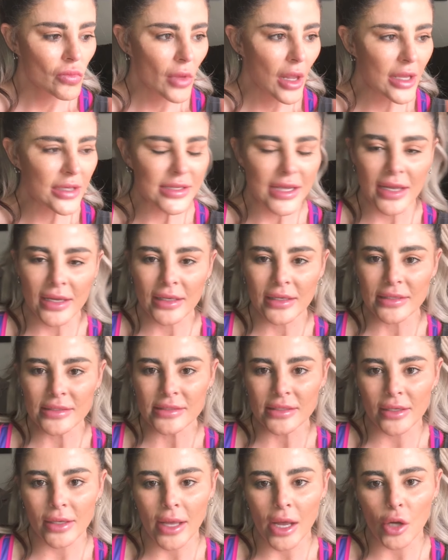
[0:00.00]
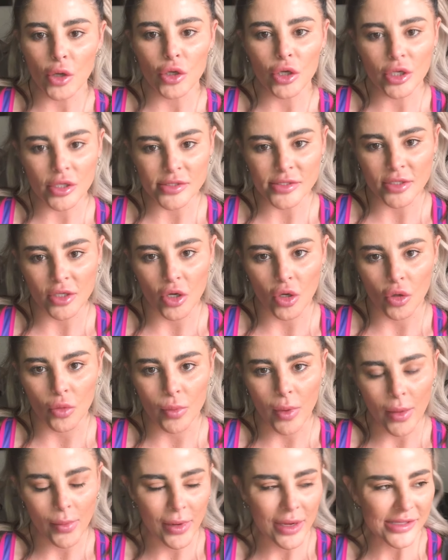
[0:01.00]
taken into account years ago
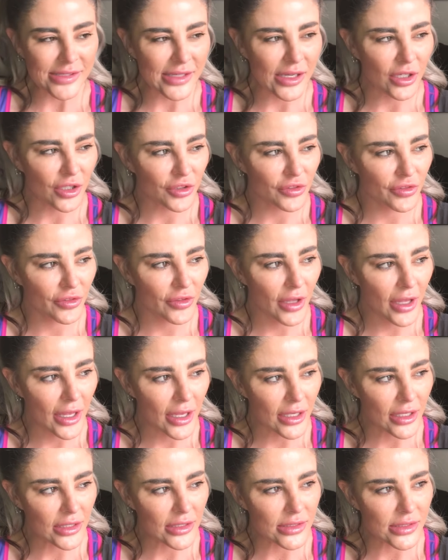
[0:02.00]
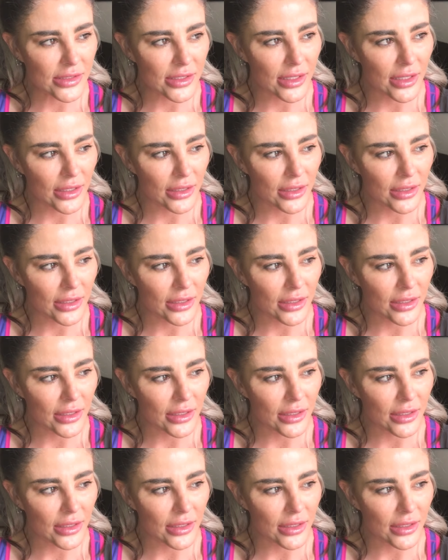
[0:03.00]
by myself, and